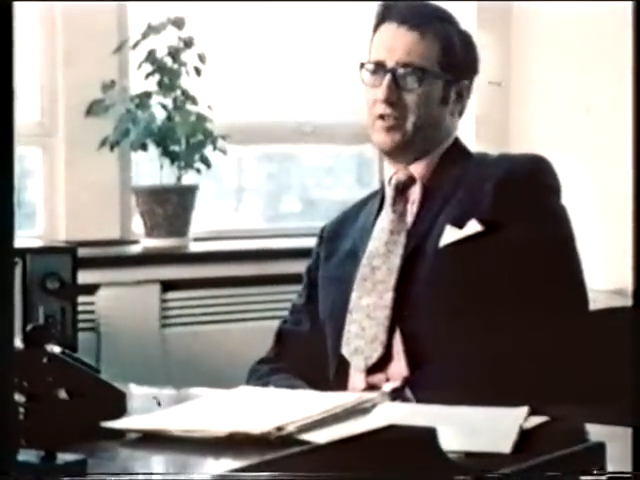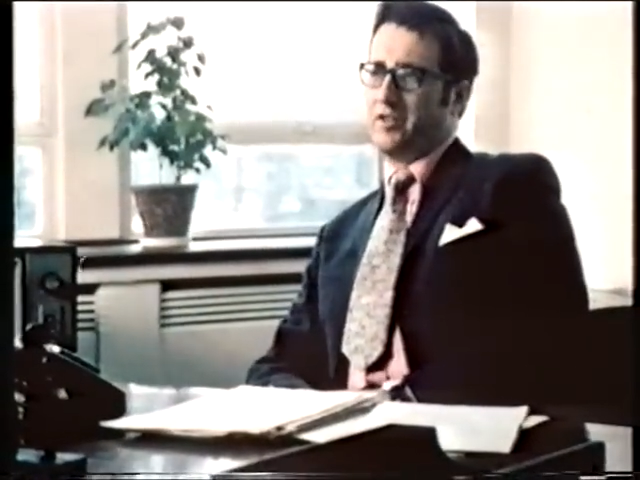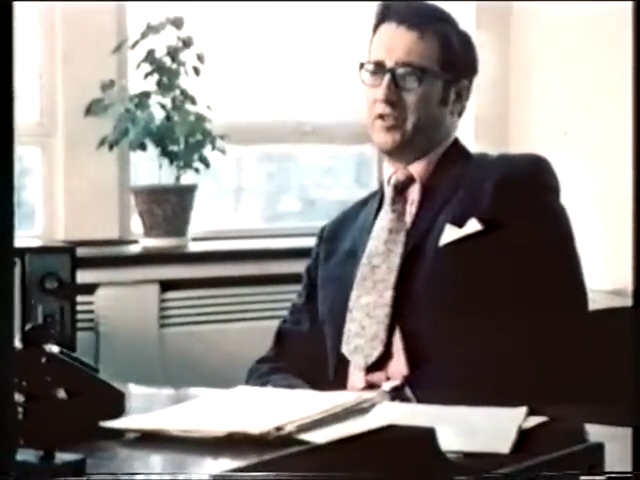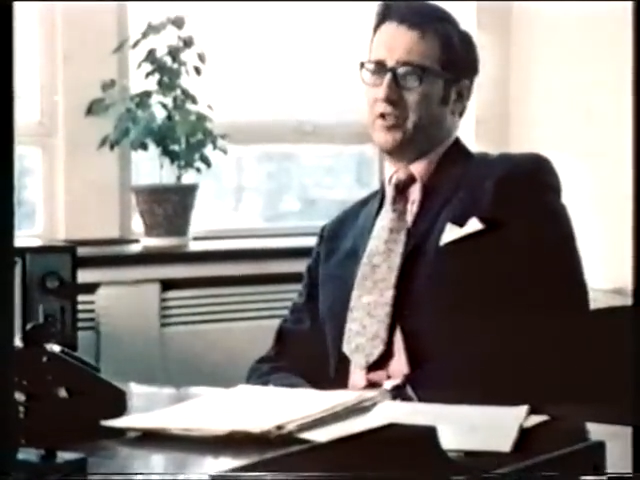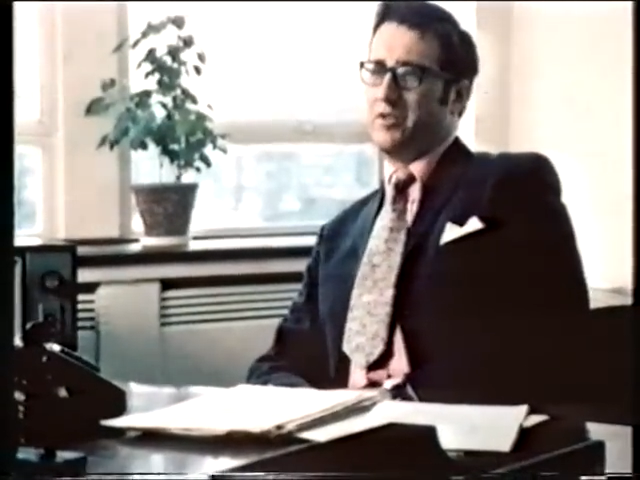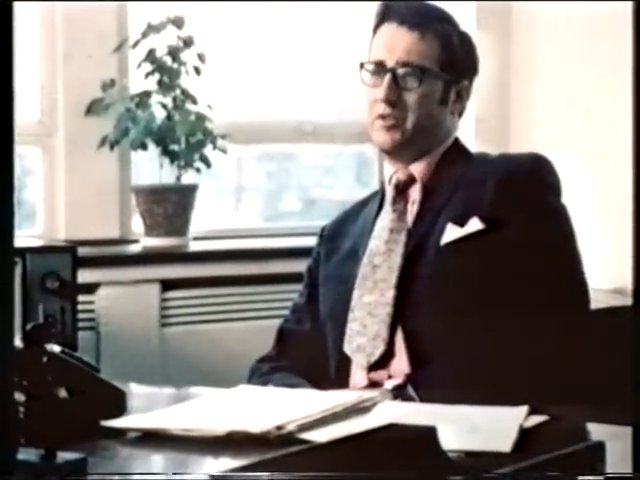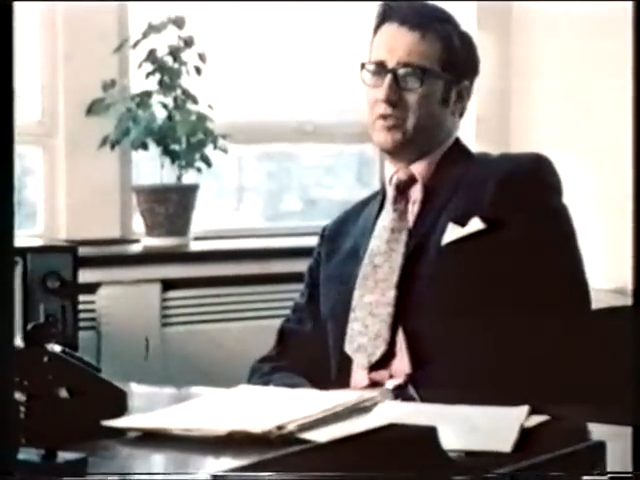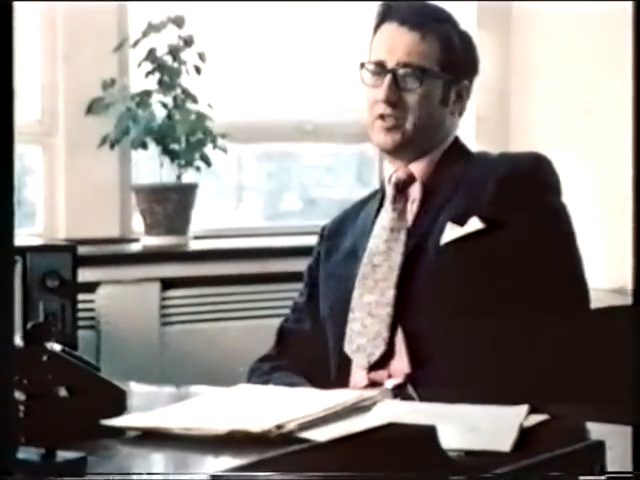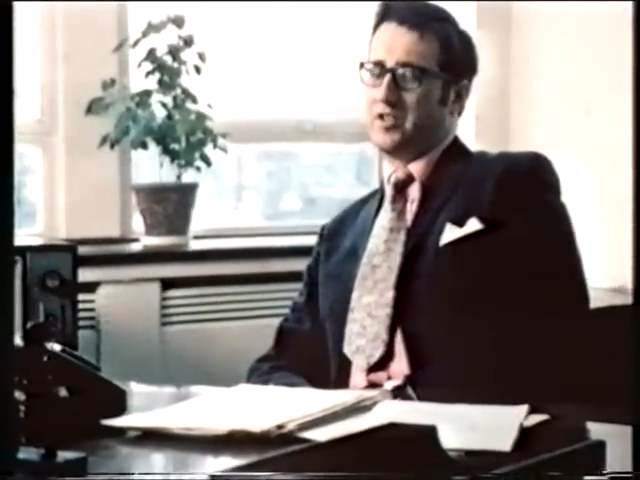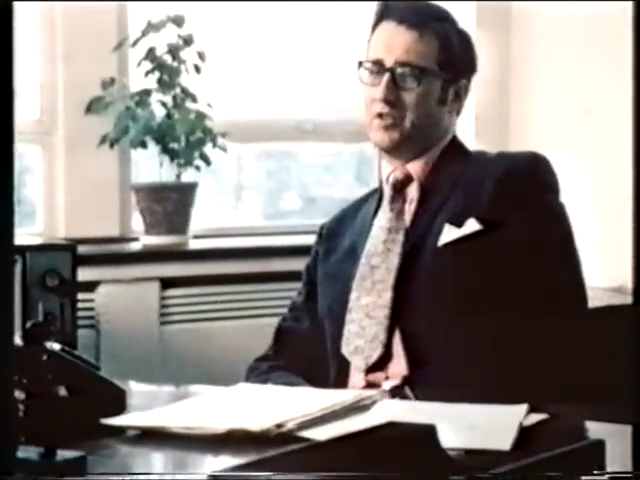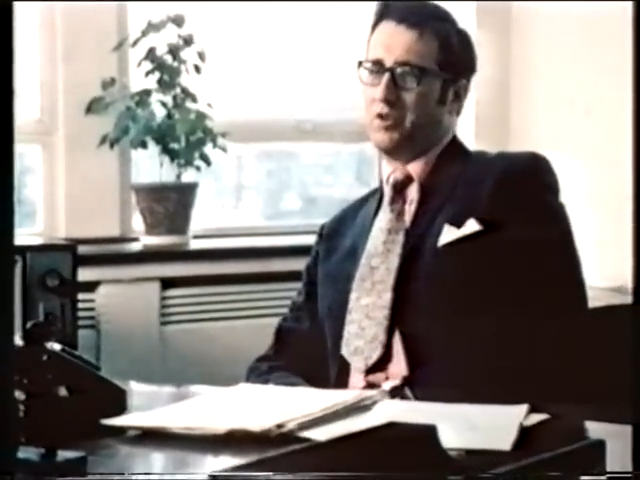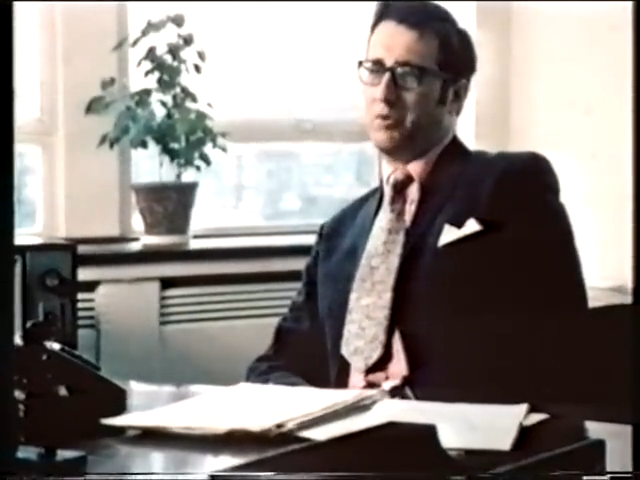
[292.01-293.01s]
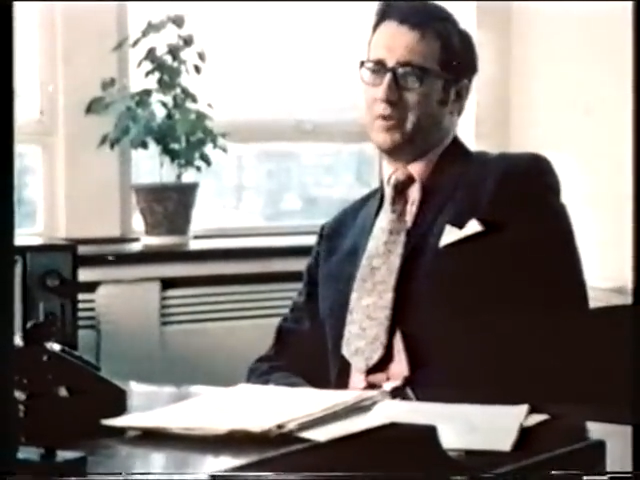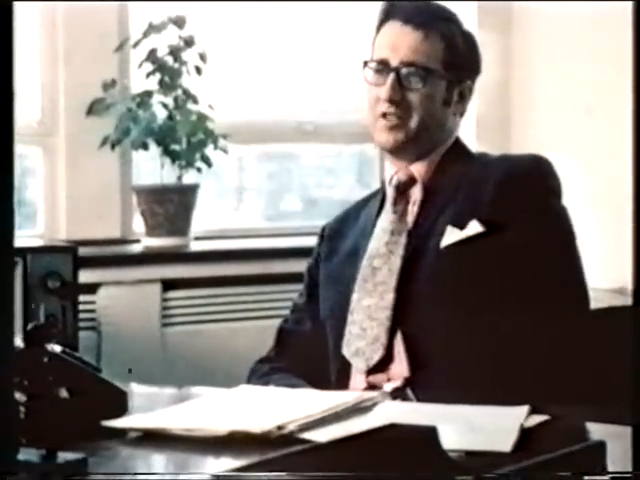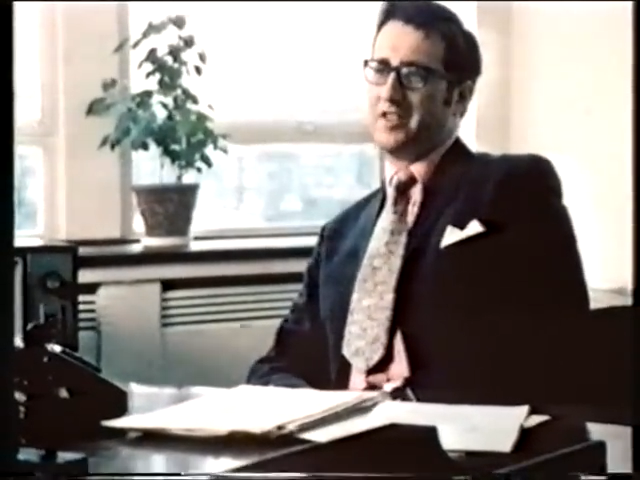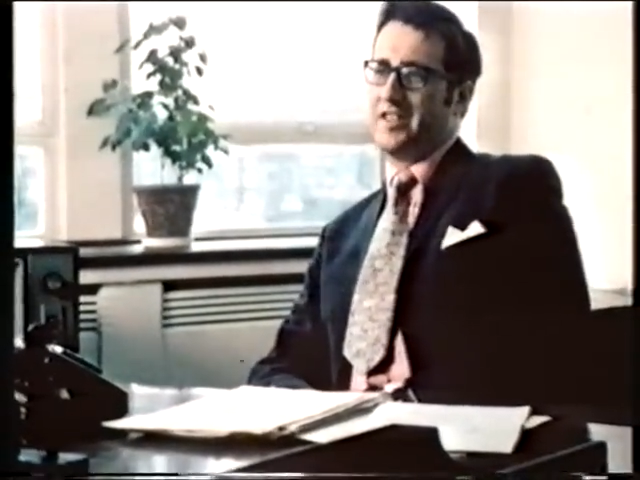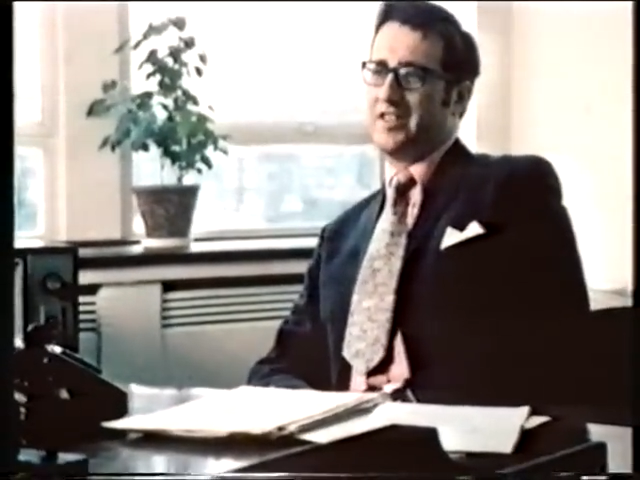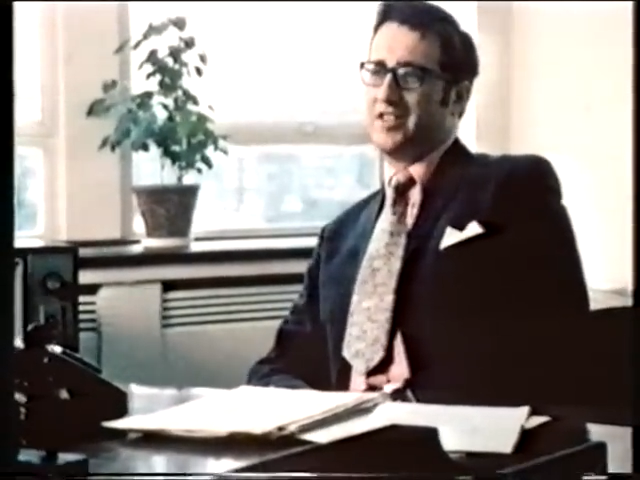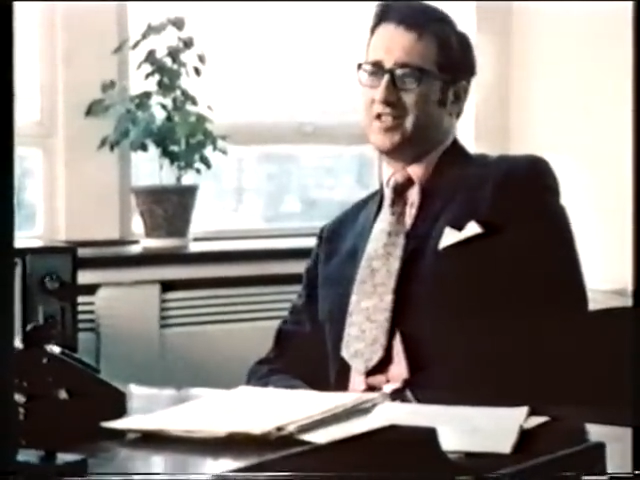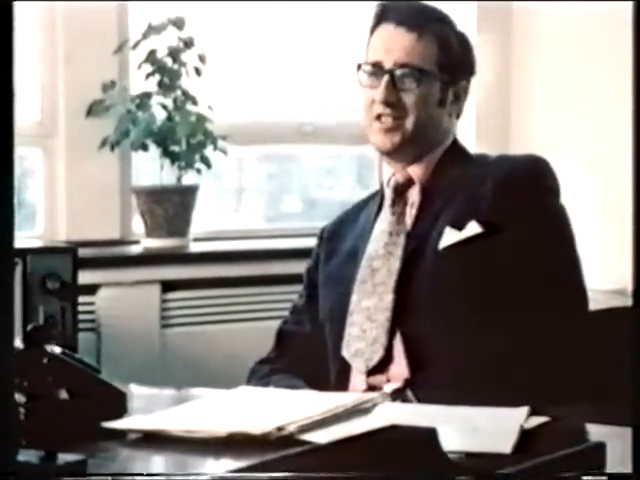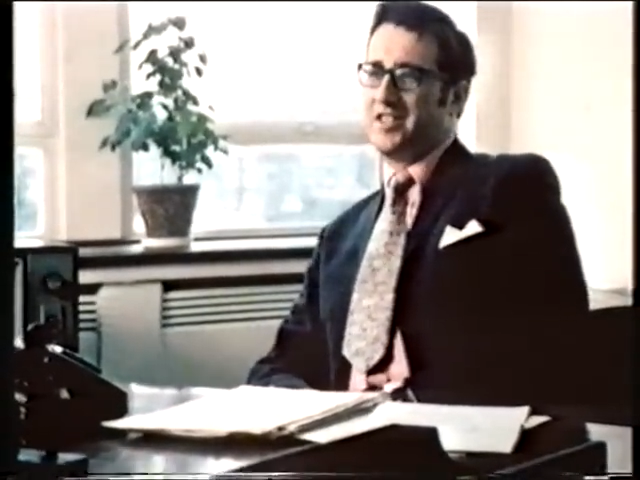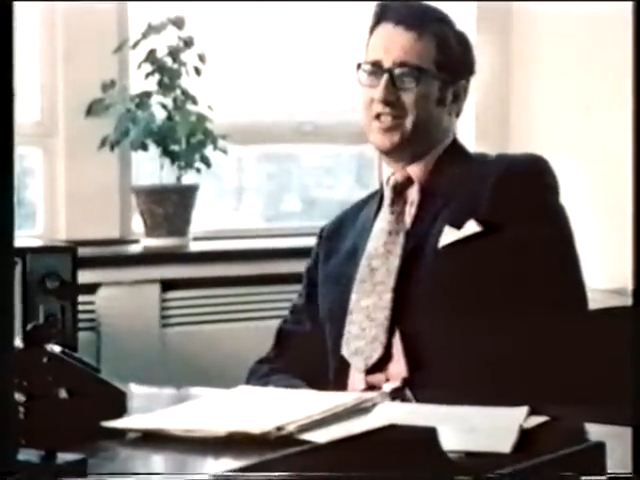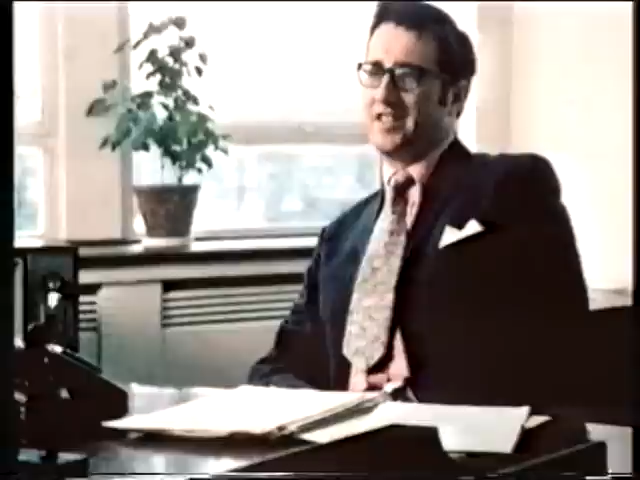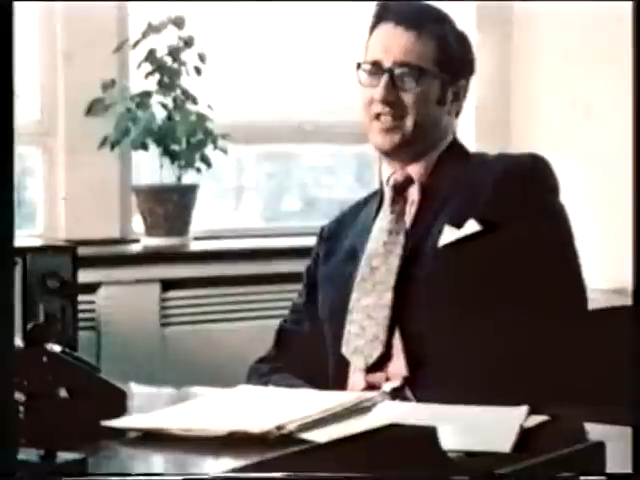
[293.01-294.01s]
You can use a tall building in a
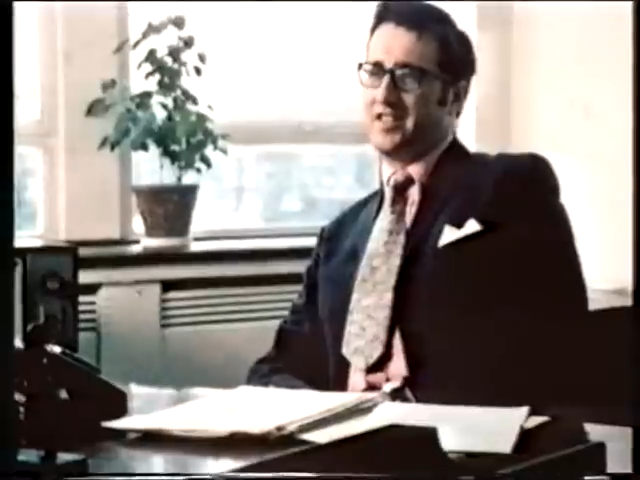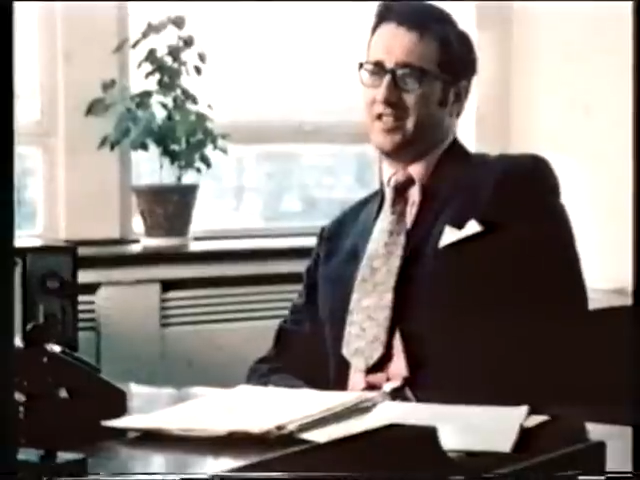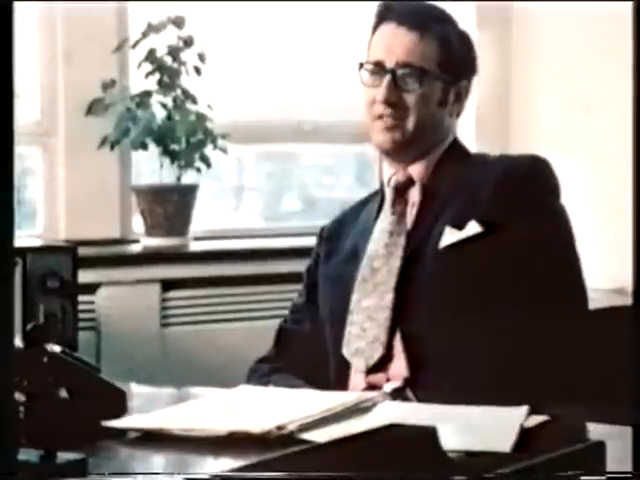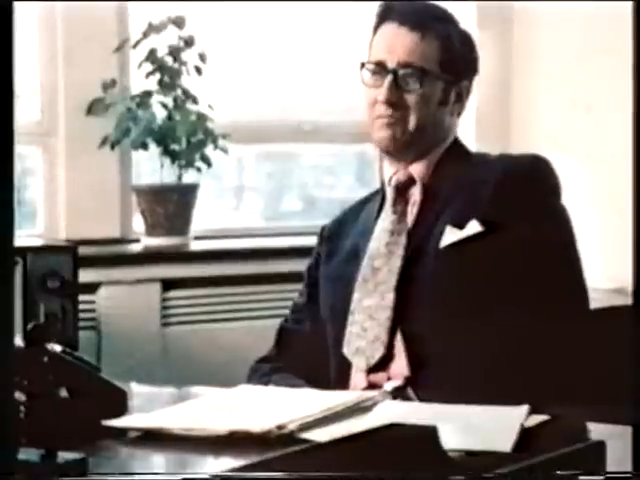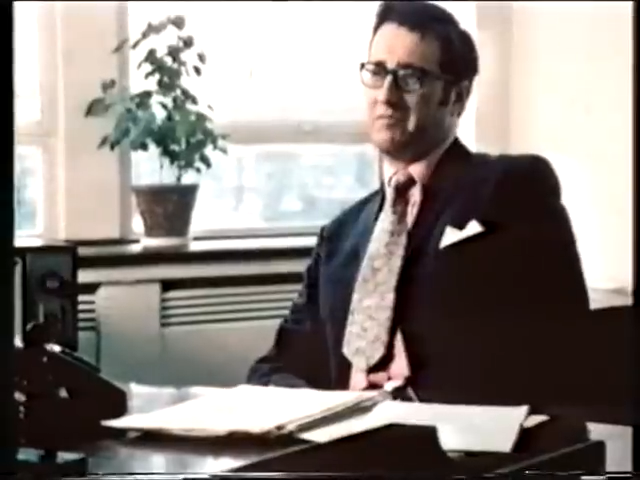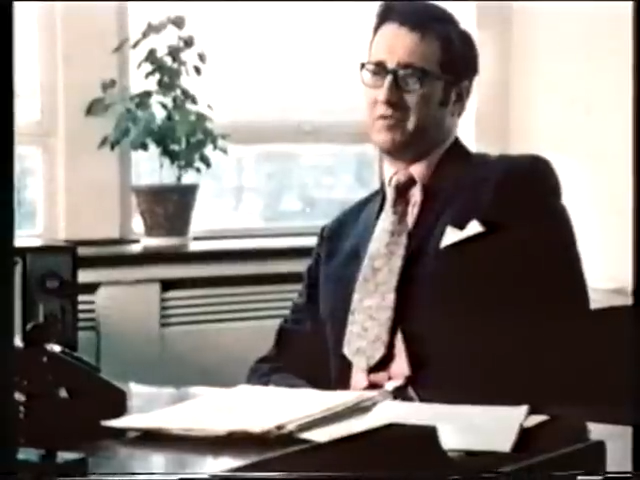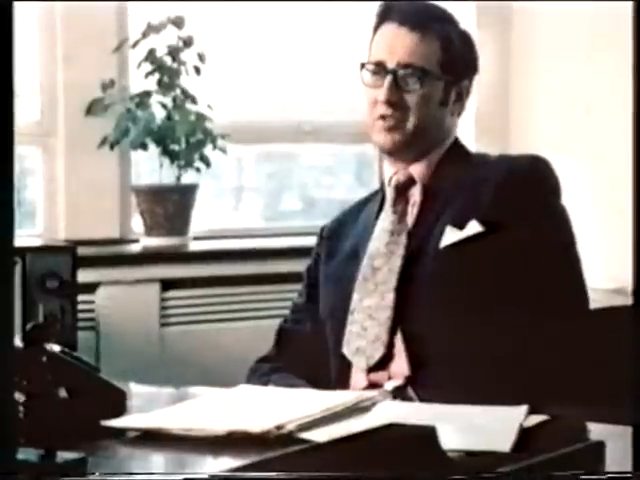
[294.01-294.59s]
city centre,